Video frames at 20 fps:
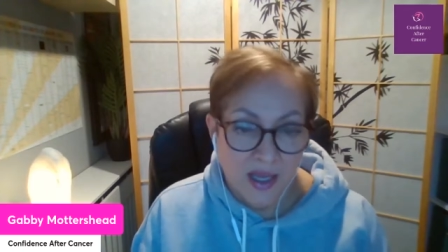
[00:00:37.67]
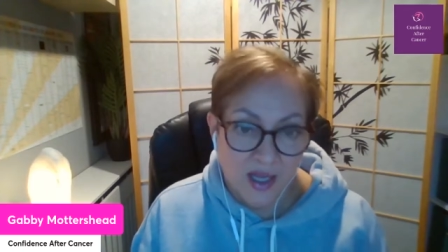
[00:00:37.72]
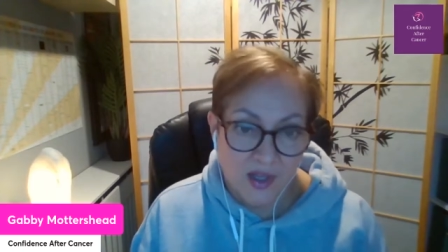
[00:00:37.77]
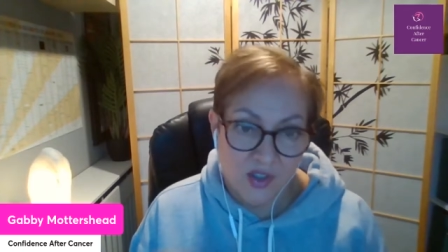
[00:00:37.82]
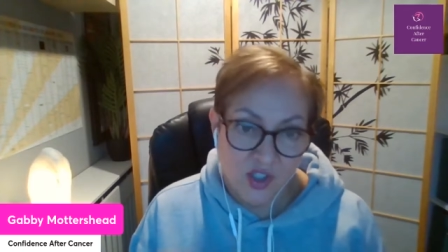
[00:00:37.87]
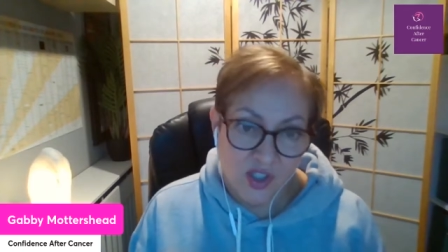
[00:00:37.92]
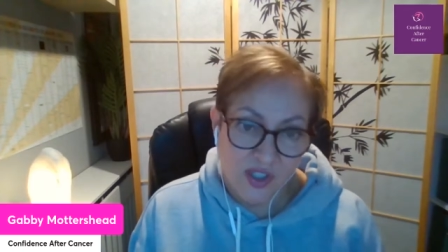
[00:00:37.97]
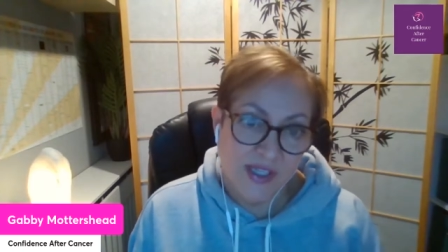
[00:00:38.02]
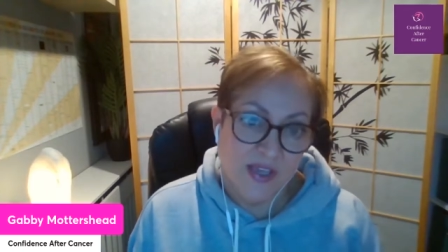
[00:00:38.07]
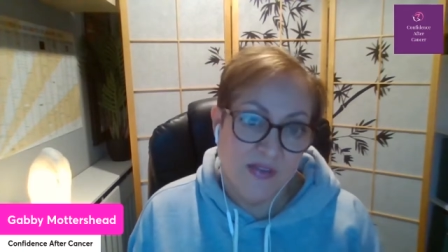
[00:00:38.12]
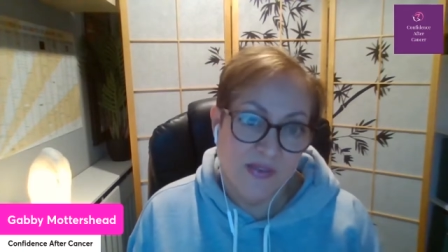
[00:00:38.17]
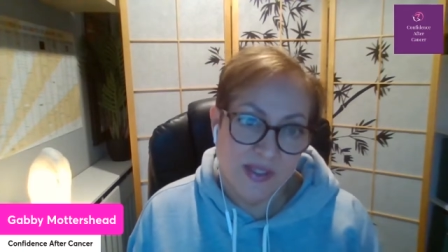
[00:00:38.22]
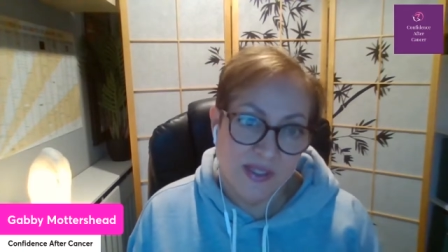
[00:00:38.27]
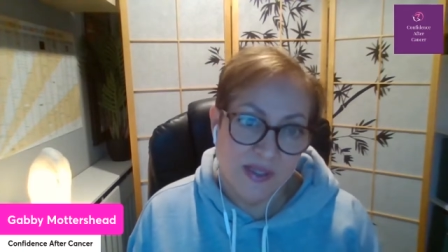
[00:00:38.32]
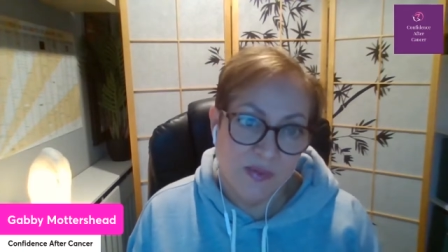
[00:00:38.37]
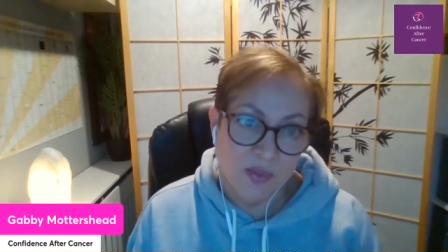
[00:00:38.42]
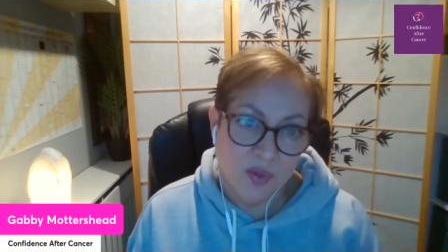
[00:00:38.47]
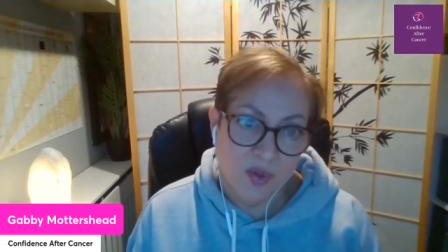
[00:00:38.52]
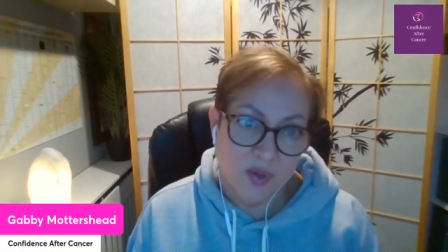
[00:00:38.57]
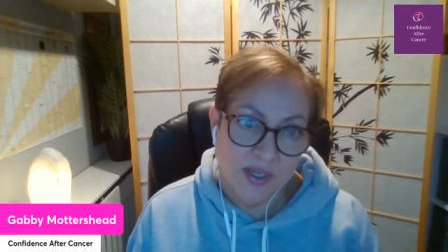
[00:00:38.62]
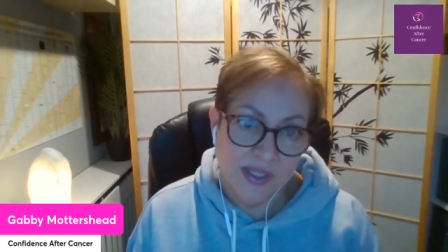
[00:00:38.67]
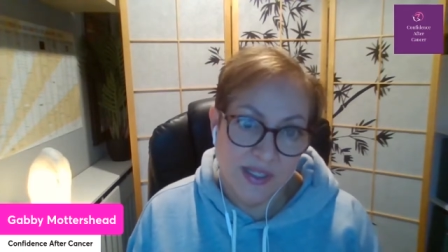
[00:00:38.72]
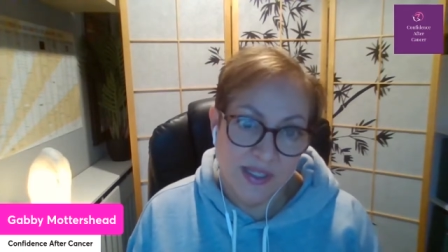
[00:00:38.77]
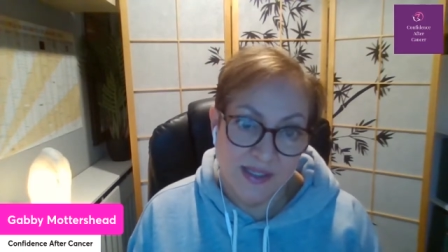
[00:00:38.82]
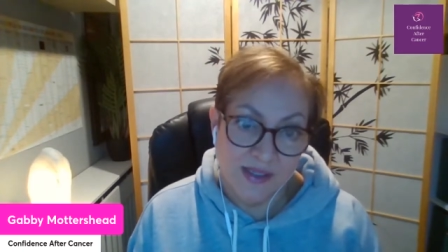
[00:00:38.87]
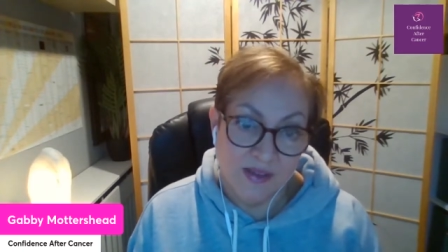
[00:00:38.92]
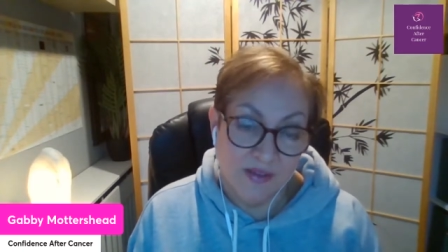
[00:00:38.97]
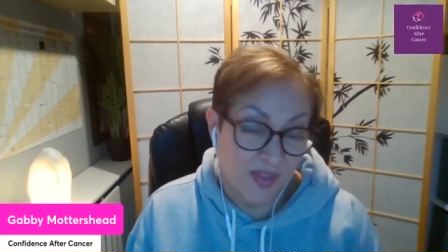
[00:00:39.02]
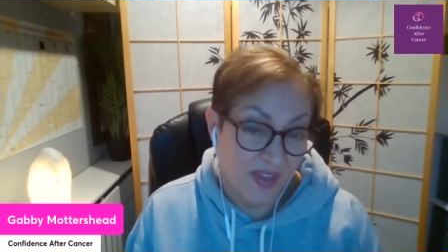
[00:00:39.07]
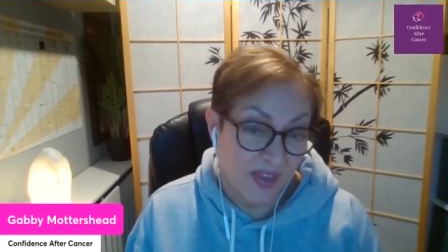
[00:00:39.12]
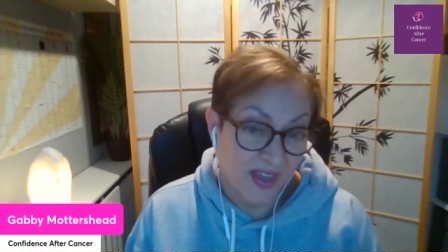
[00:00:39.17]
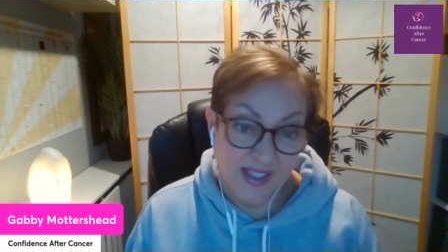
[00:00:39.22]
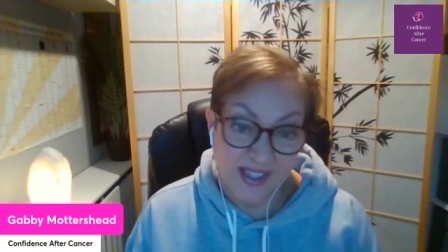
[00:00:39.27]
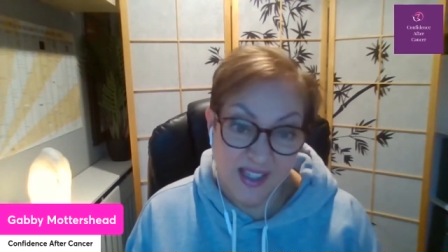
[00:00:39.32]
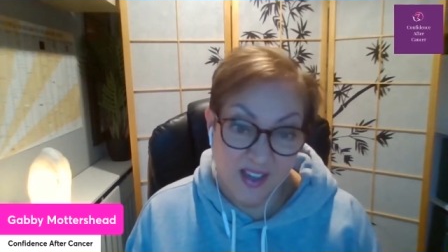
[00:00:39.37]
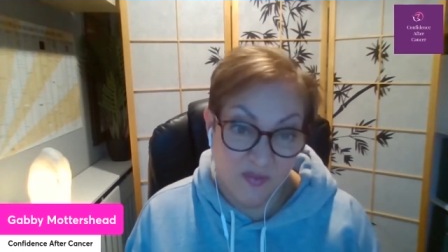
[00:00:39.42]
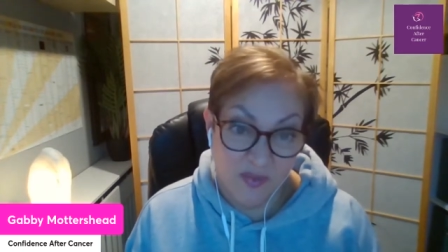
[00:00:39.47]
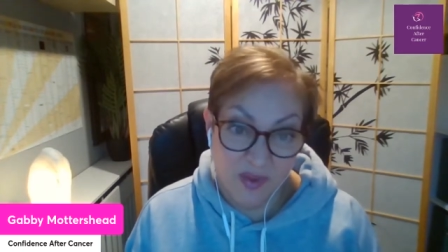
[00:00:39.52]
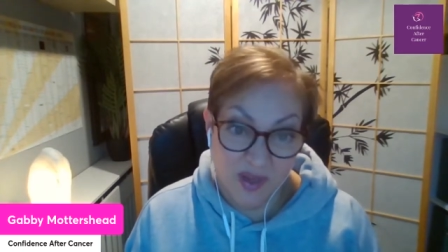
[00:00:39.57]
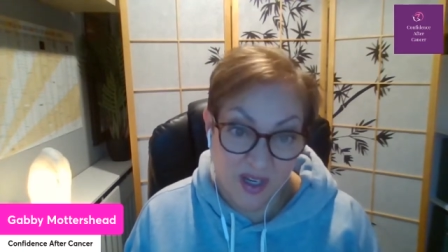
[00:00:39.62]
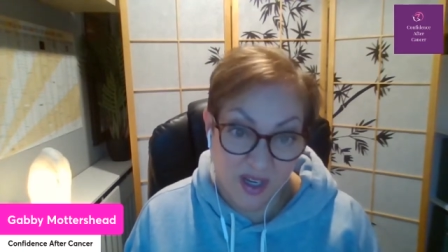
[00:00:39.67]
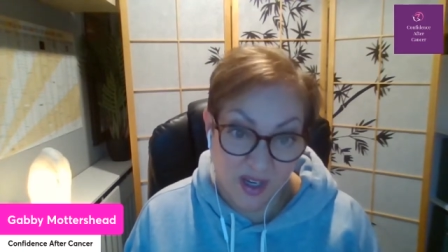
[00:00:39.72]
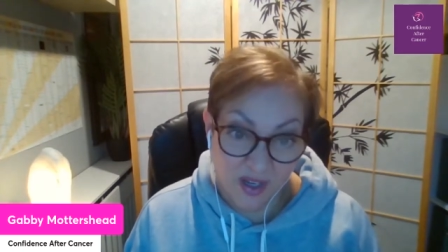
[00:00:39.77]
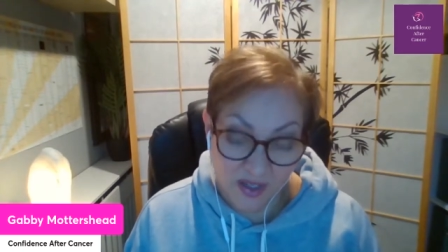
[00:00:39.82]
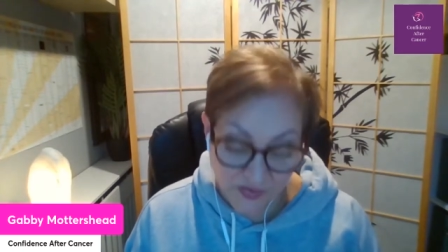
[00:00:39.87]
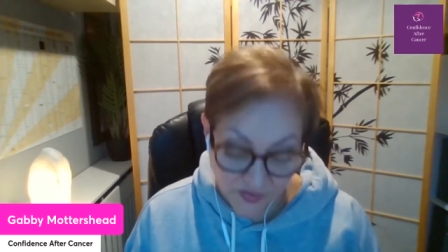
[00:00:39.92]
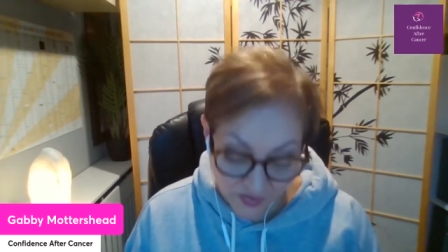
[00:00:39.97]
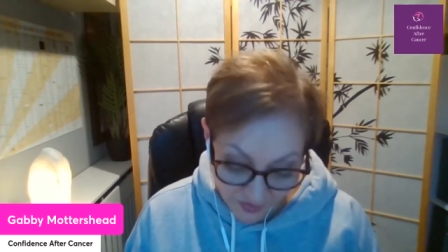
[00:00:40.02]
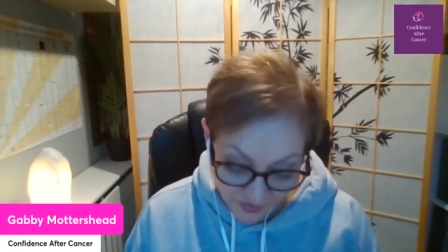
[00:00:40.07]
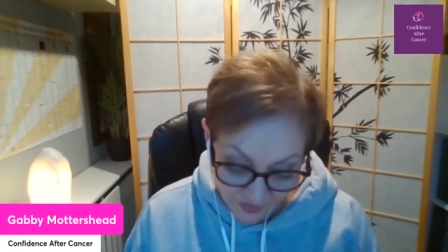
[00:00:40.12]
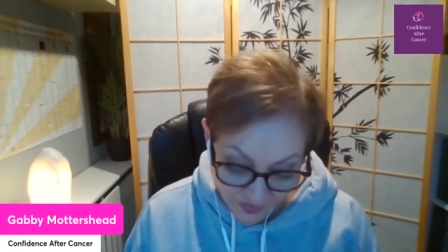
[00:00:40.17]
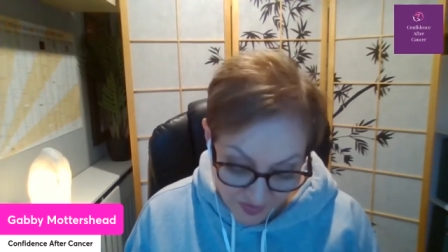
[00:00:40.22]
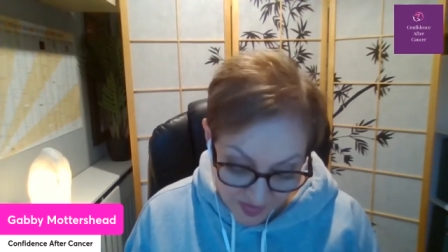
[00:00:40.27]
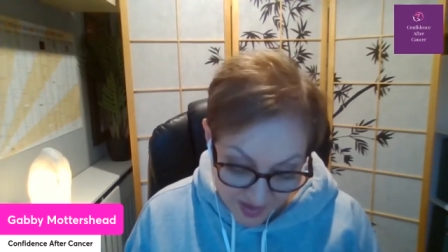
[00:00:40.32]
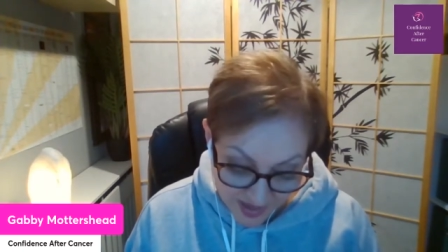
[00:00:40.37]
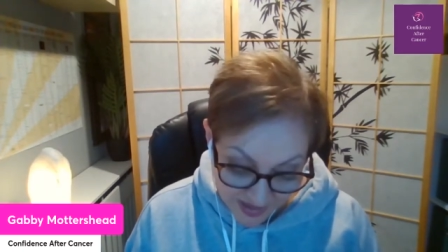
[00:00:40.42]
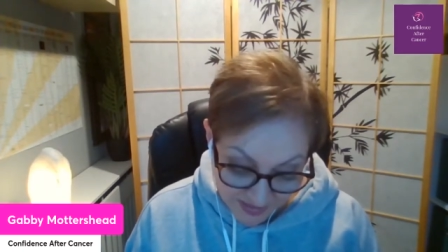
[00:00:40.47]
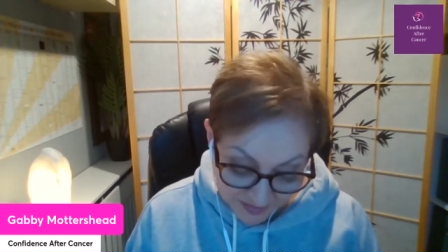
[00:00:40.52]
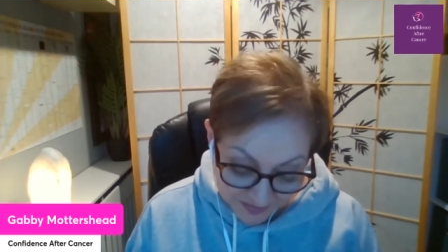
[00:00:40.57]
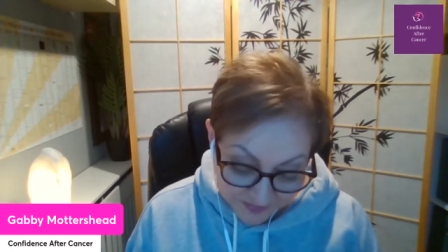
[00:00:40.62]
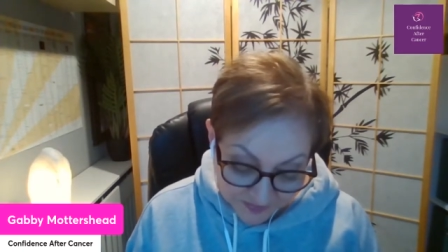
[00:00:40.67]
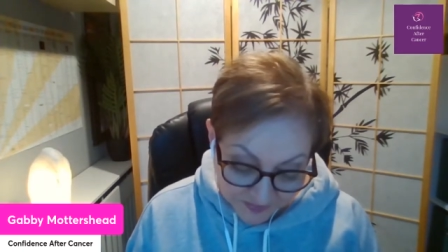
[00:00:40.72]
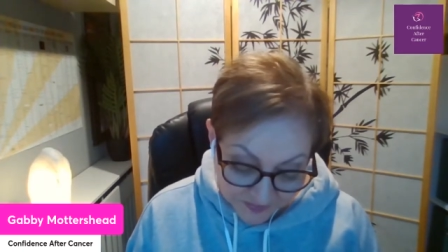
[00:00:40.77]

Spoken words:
I'll just give you some pointers on things that have been useful for me.